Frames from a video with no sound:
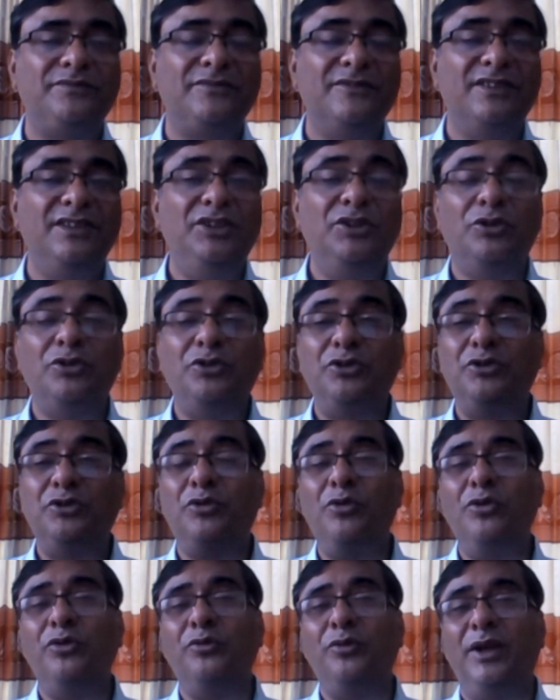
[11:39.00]
Your
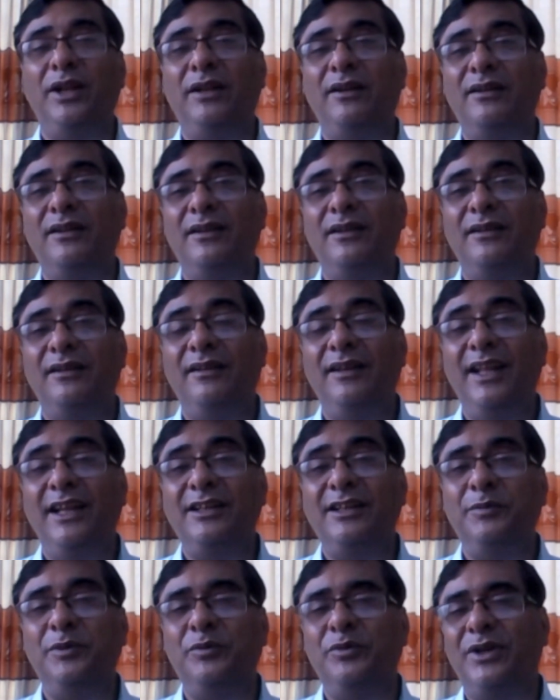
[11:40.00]
tone will
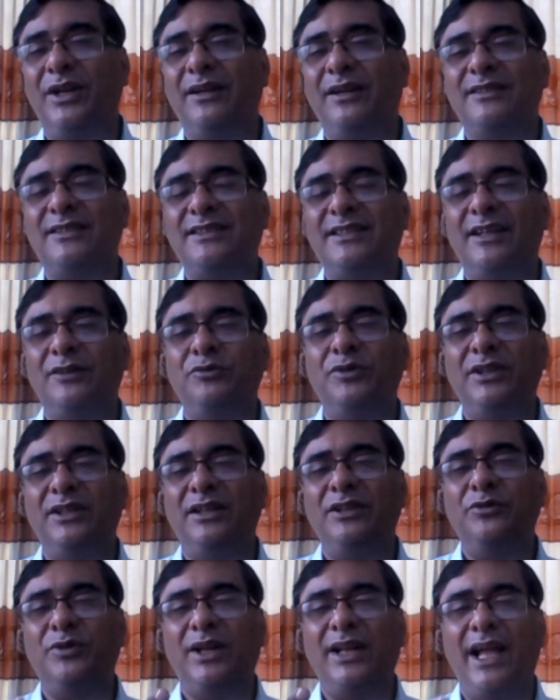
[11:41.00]
let people understand
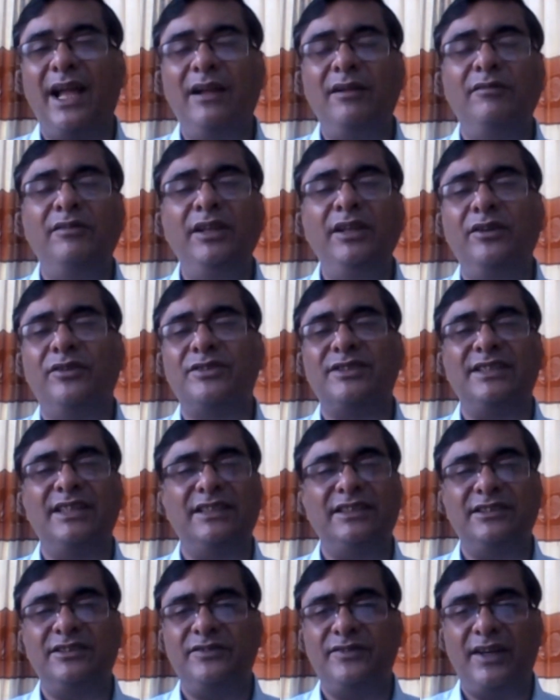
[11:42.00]
whether you are angry or
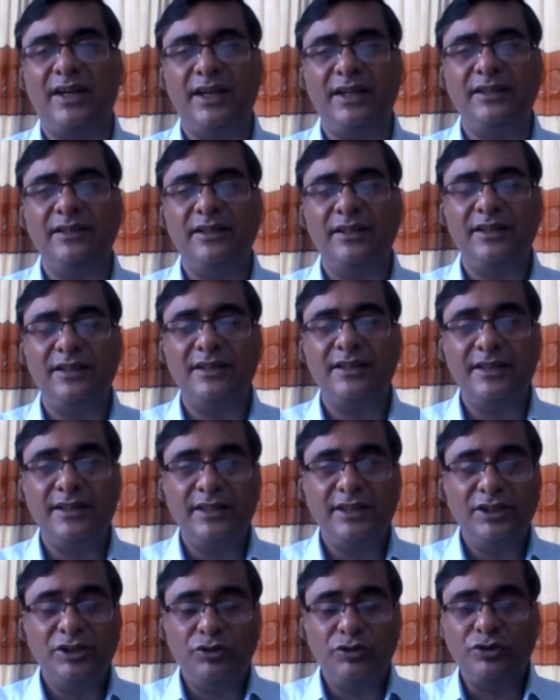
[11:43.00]
satisfied.
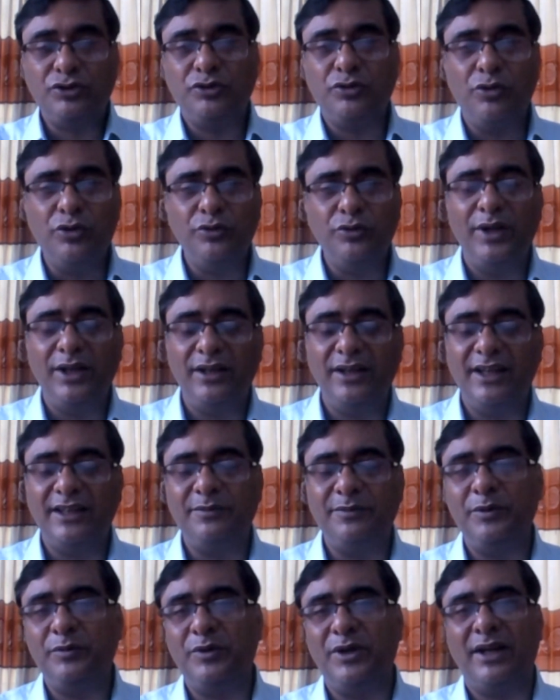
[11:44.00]
Your tone will
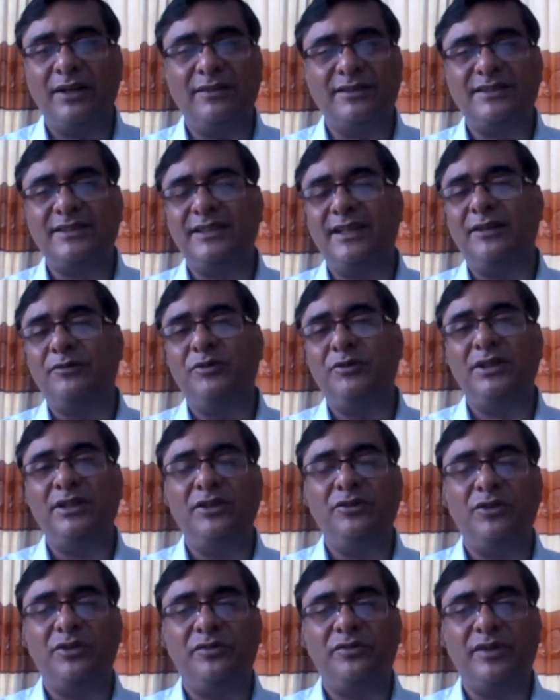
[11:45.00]
let people understand whether
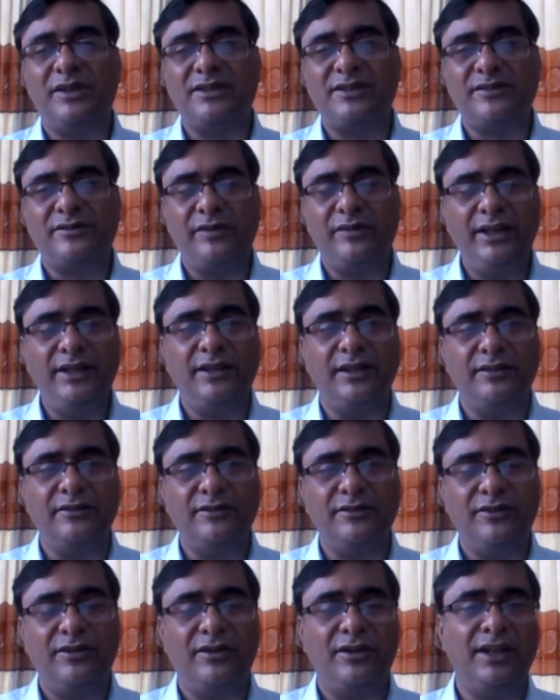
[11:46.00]
you are frustrated
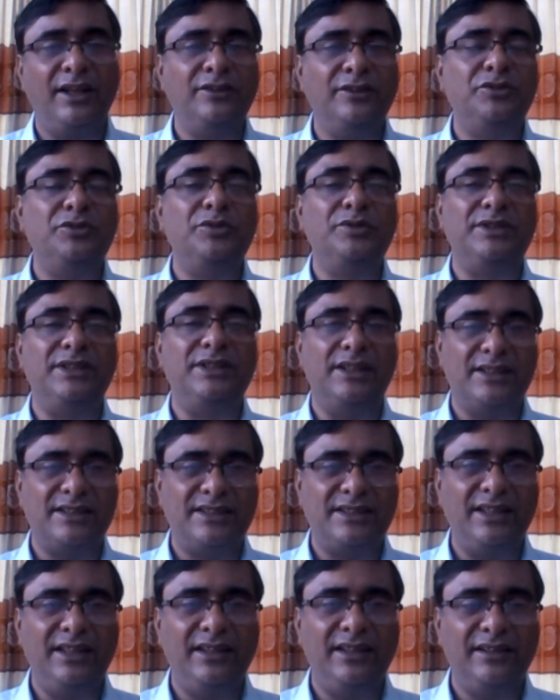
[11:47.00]
or
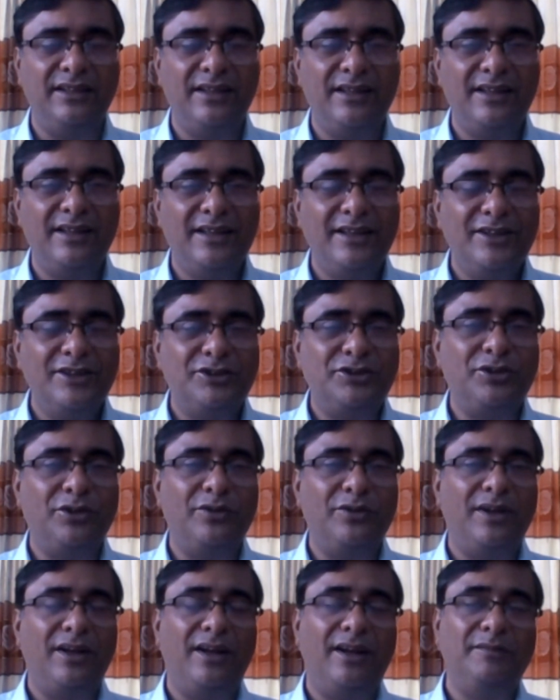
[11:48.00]
enthusiastic.
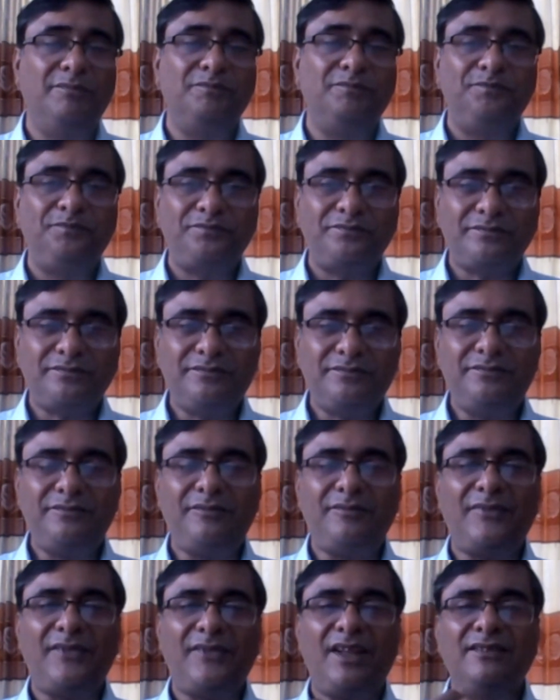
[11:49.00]
So
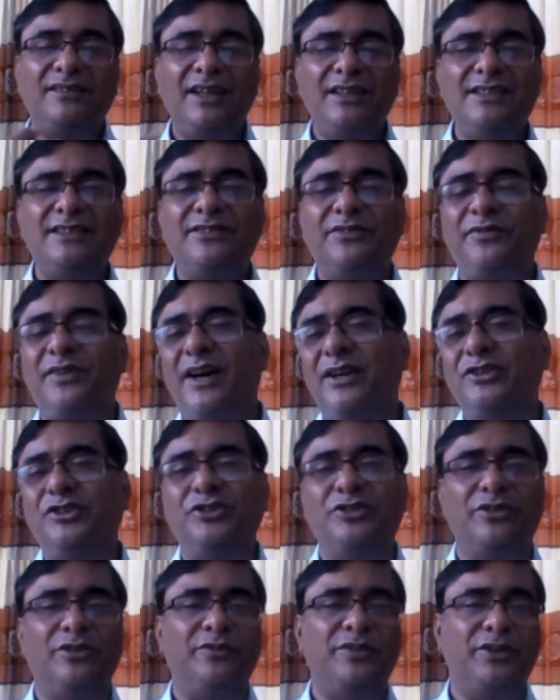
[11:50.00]
that is the
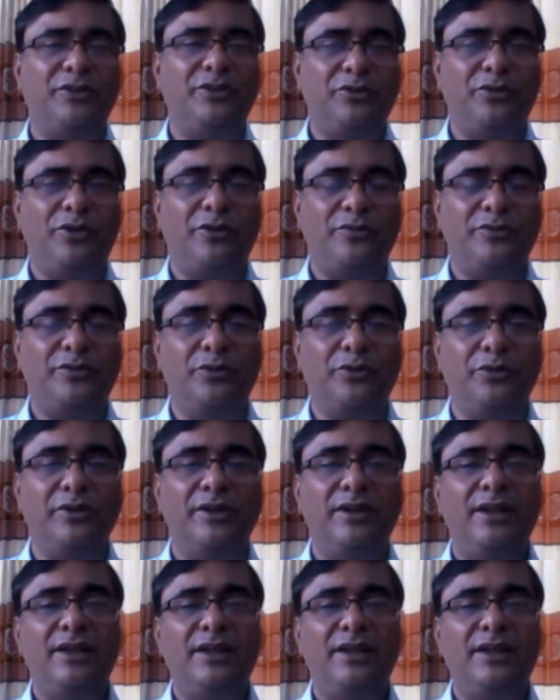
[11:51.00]
function of tone.